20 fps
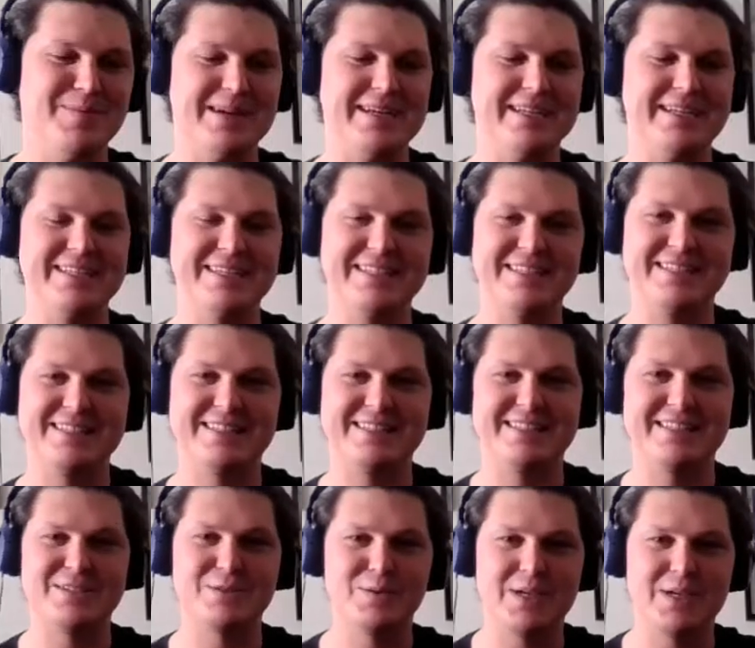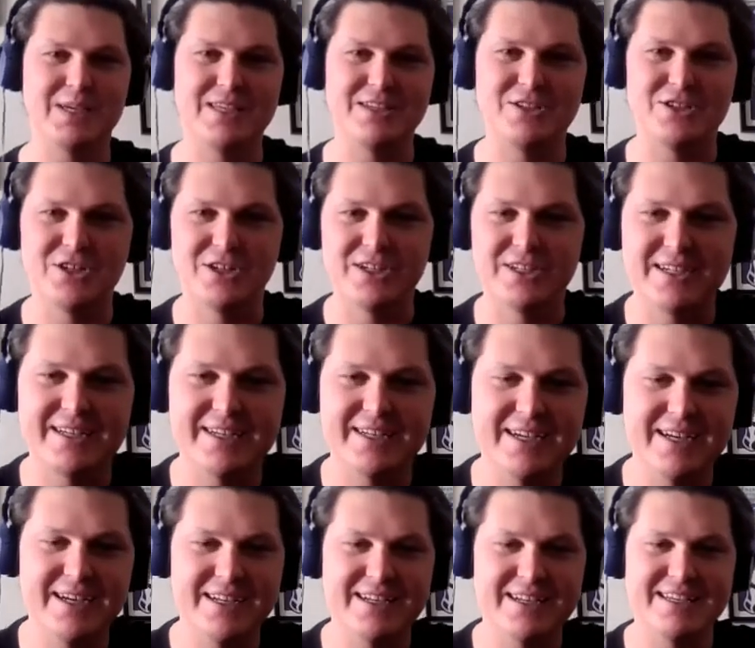man. This weekend's Shuriken
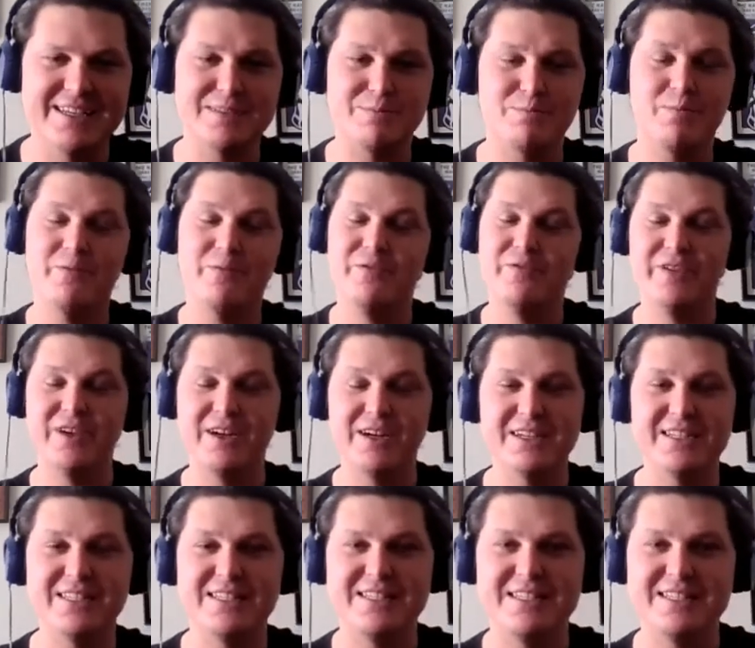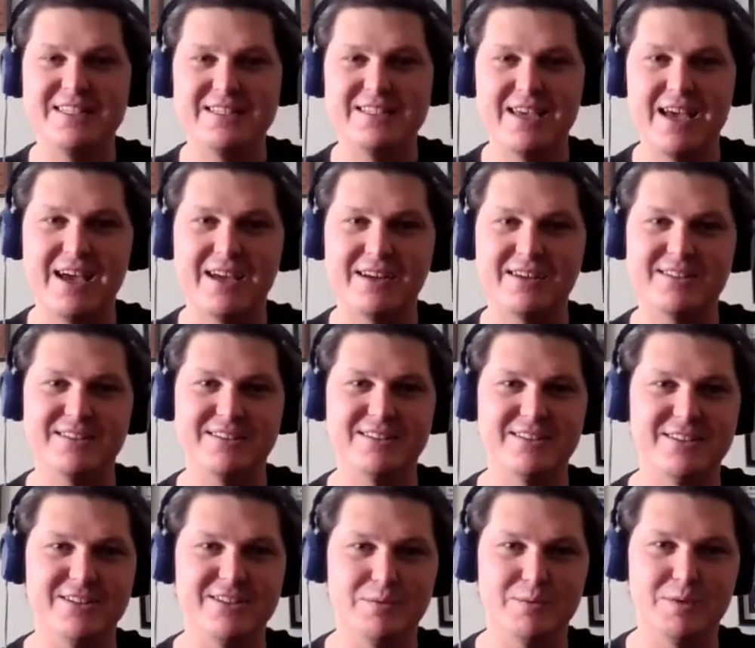card is very stacked
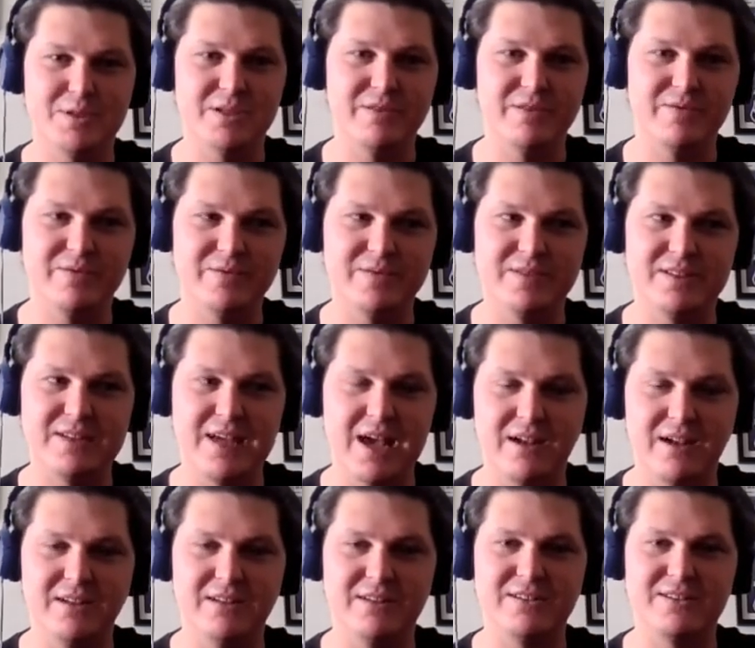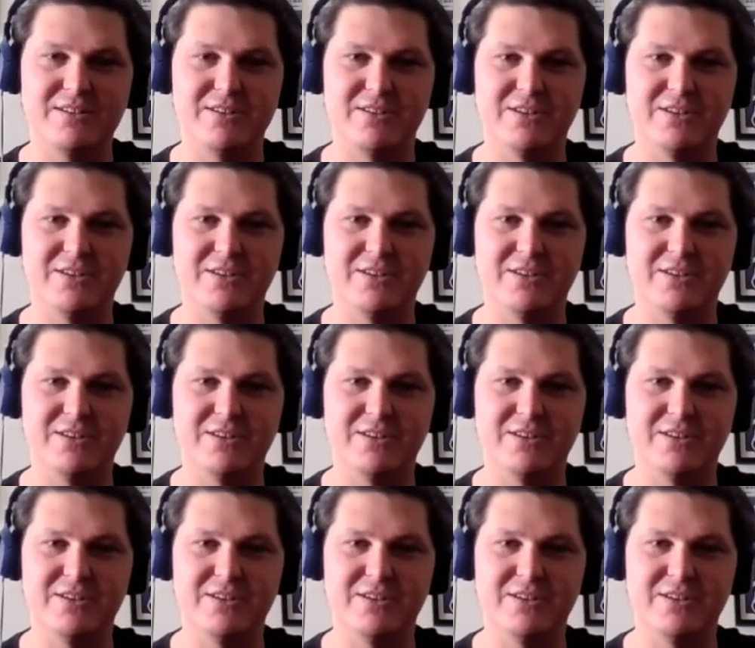in terms of talent